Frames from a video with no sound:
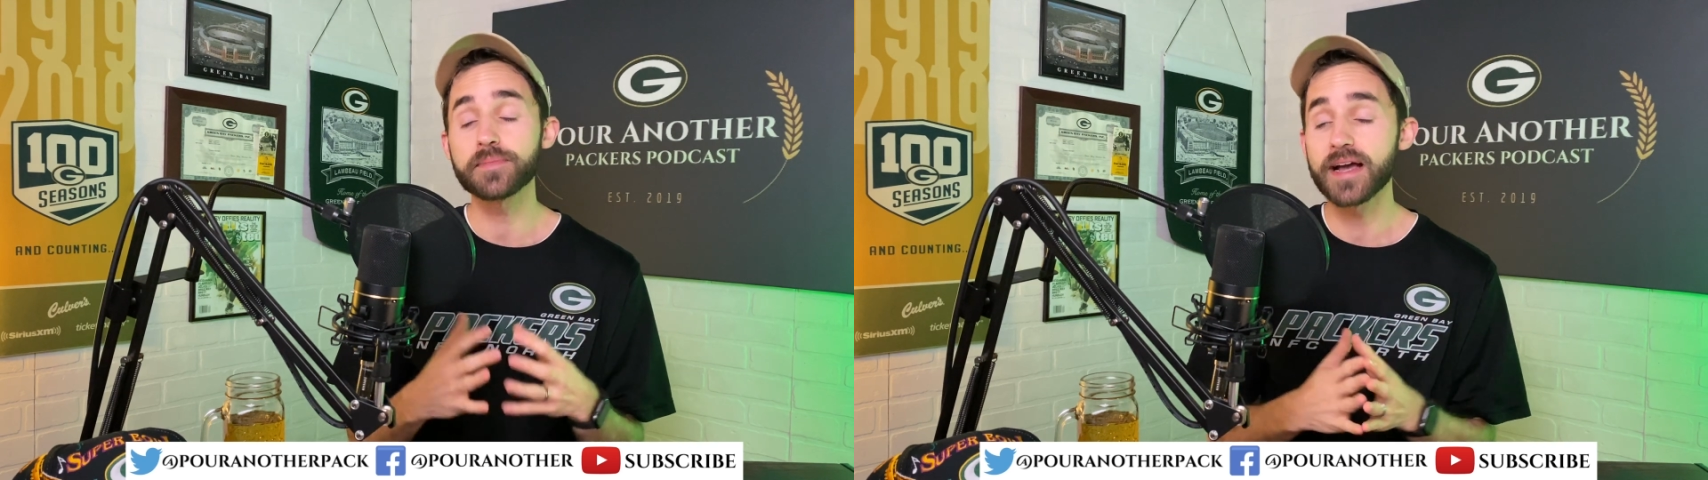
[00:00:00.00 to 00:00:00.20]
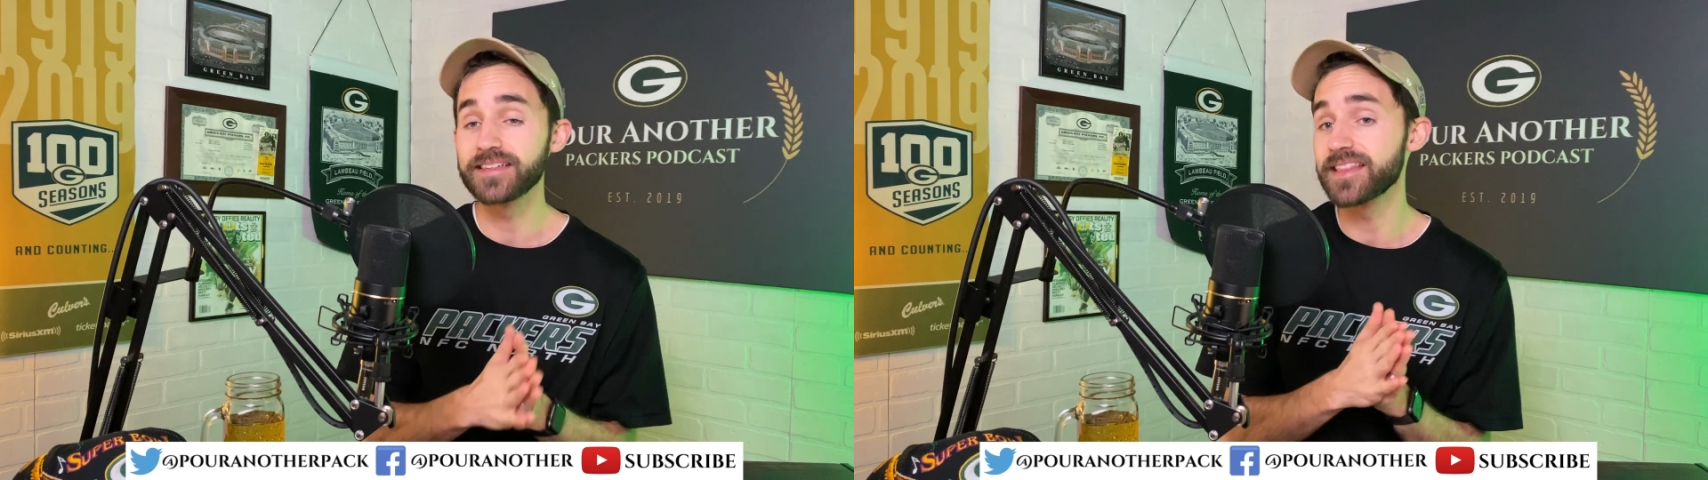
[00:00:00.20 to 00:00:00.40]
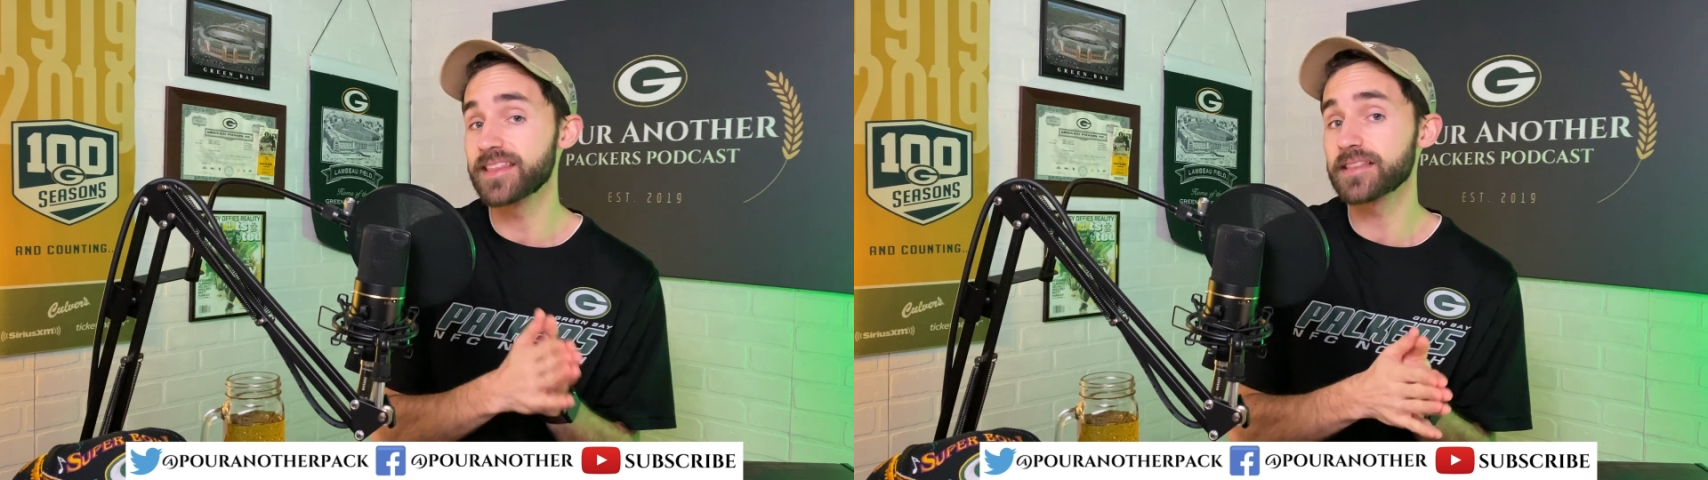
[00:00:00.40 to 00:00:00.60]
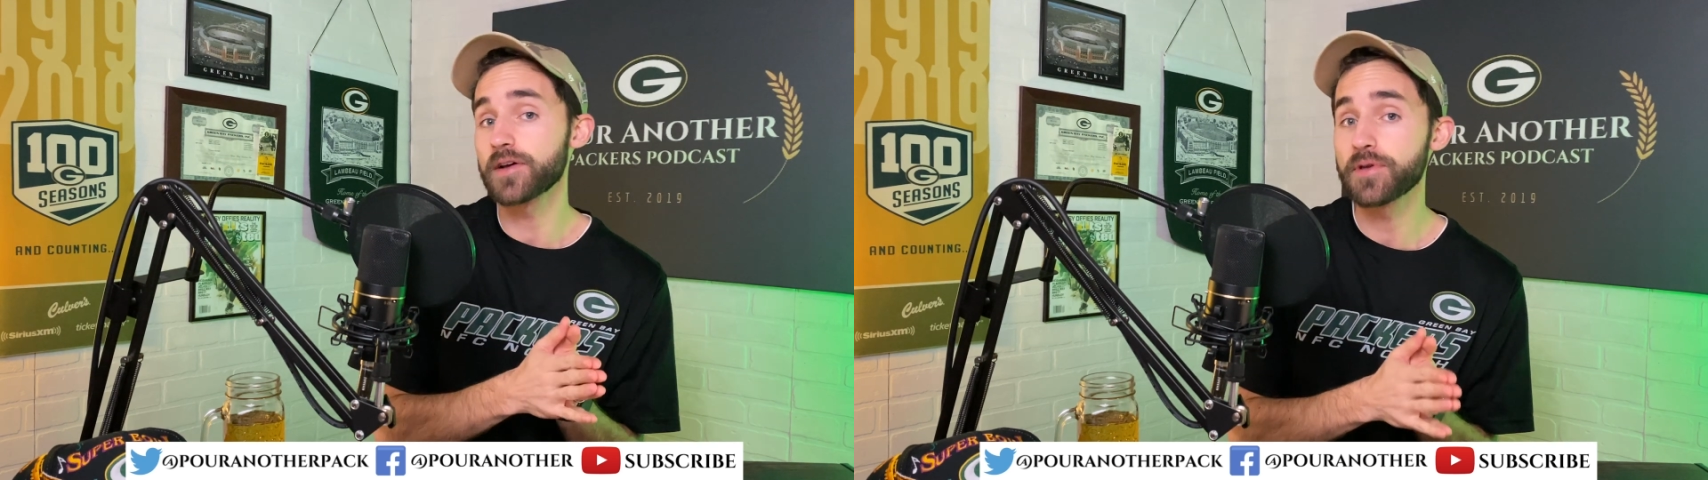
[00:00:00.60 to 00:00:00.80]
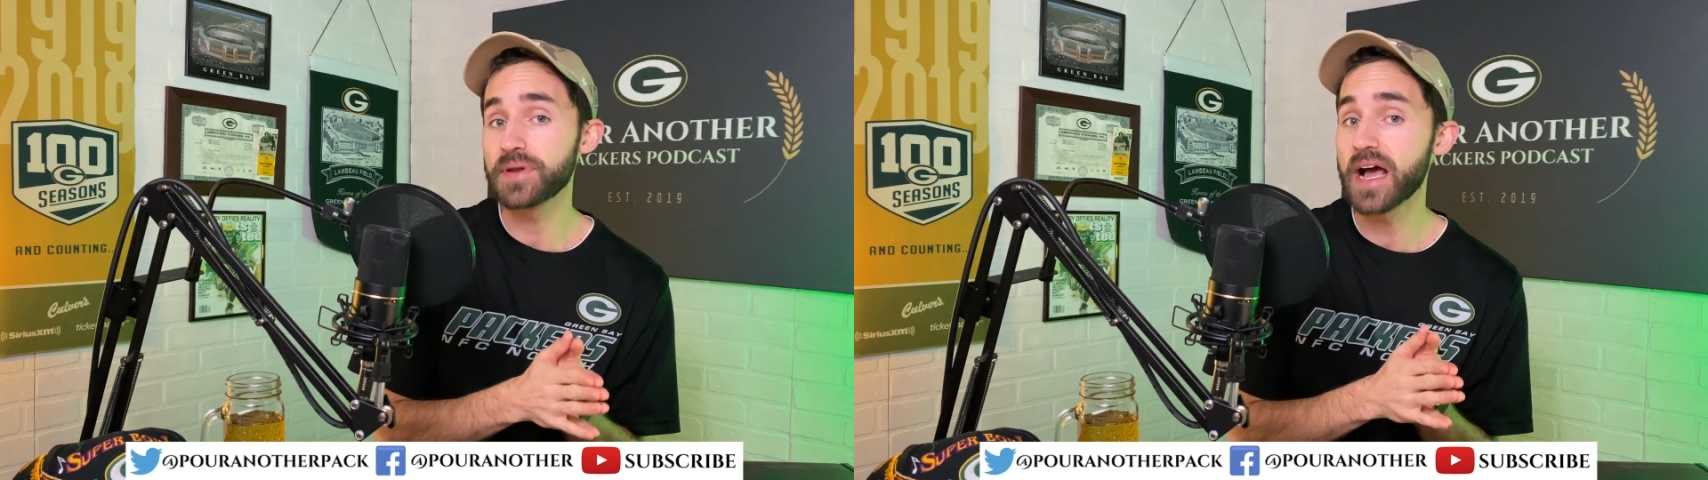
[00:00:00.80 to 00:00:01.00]
I did think that
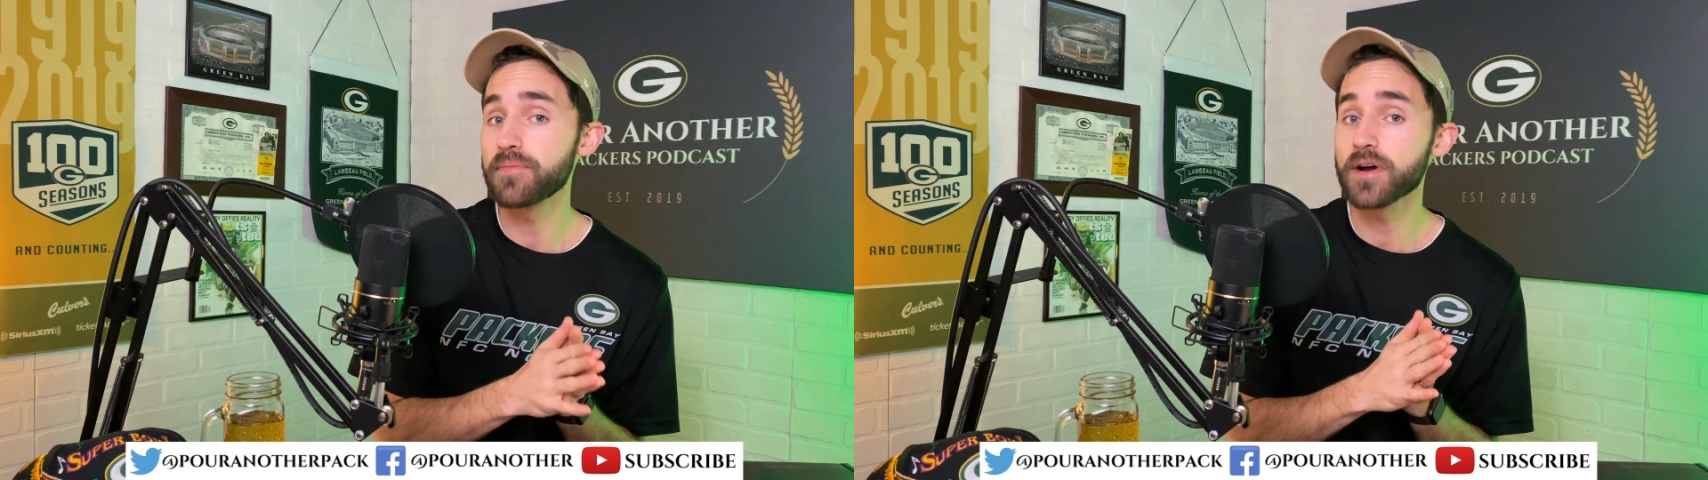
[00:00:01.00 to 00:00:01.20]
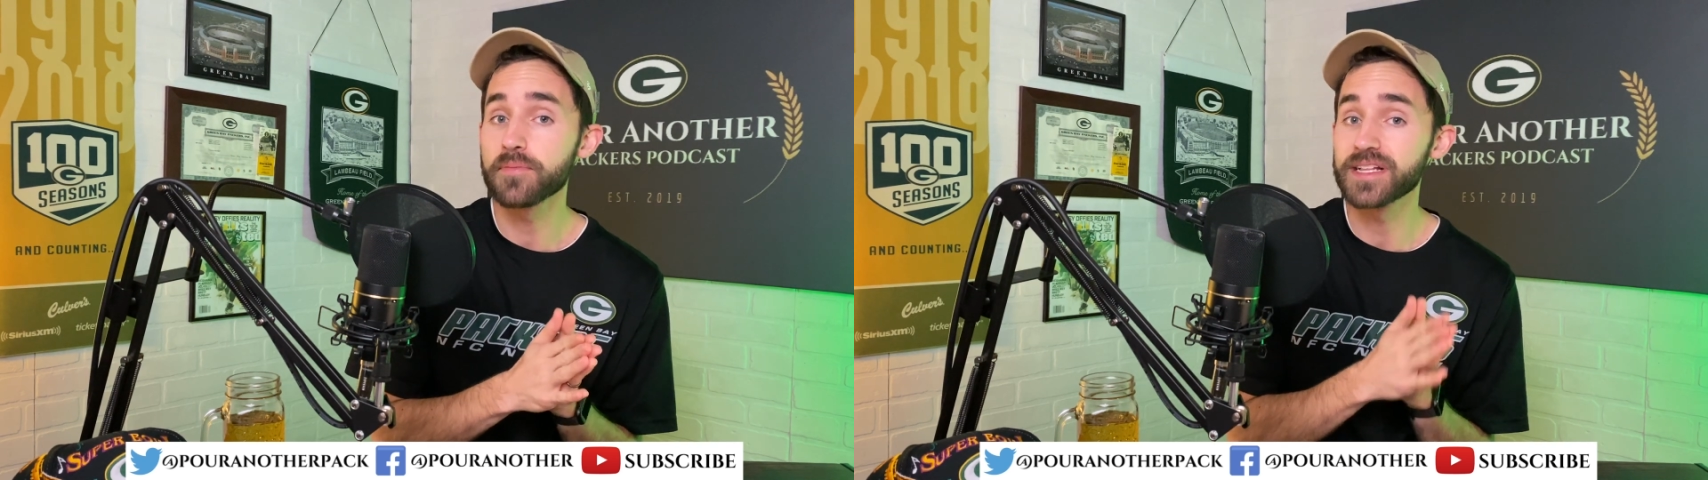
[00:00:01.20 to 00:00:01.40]
we would have probably